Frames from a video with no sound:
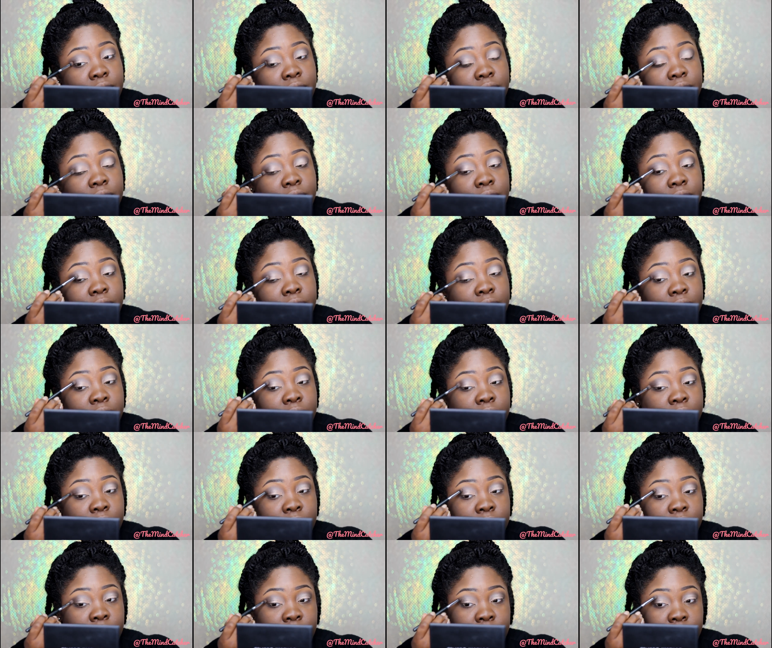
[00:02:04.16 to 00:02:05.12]

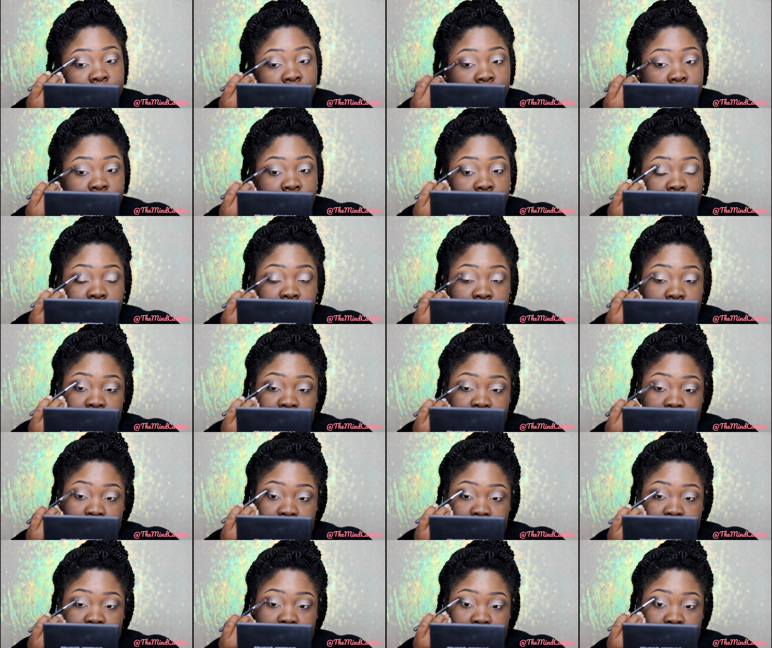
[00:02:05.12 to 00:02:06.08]

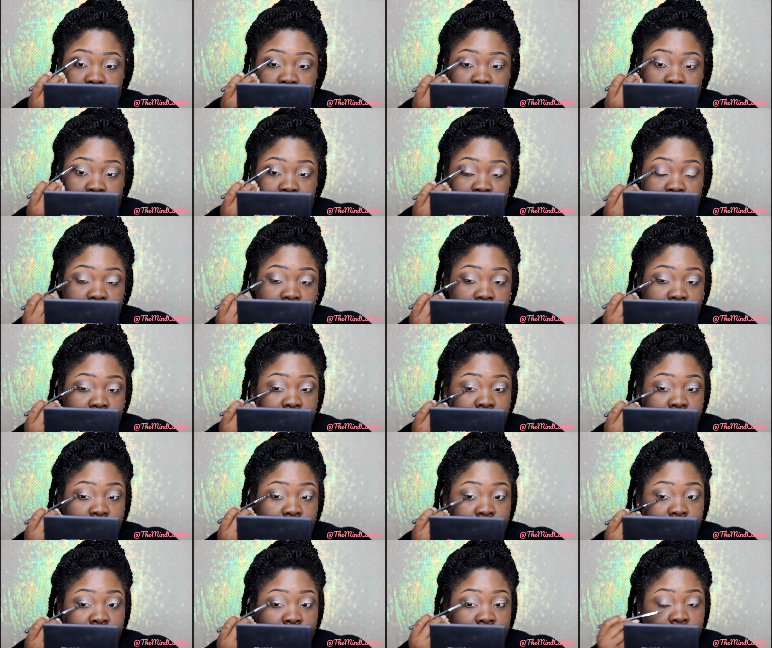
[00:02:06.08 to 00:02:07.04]

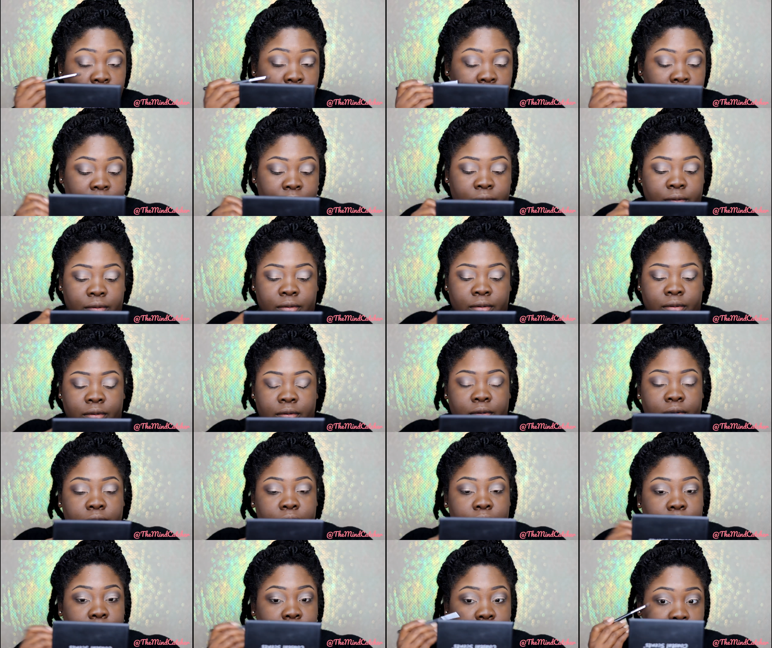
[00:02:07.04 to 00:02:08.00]

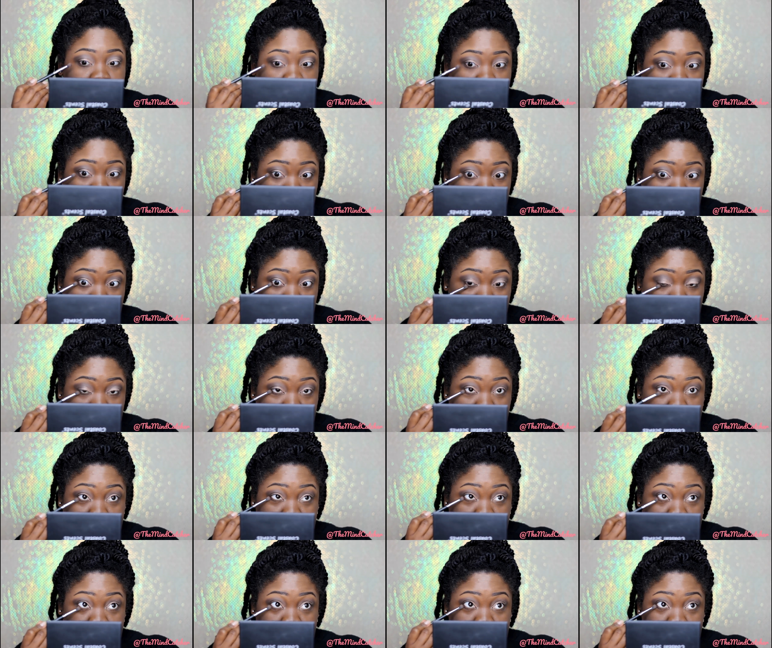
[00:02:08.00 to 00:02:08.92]
No one is speaking in this clip.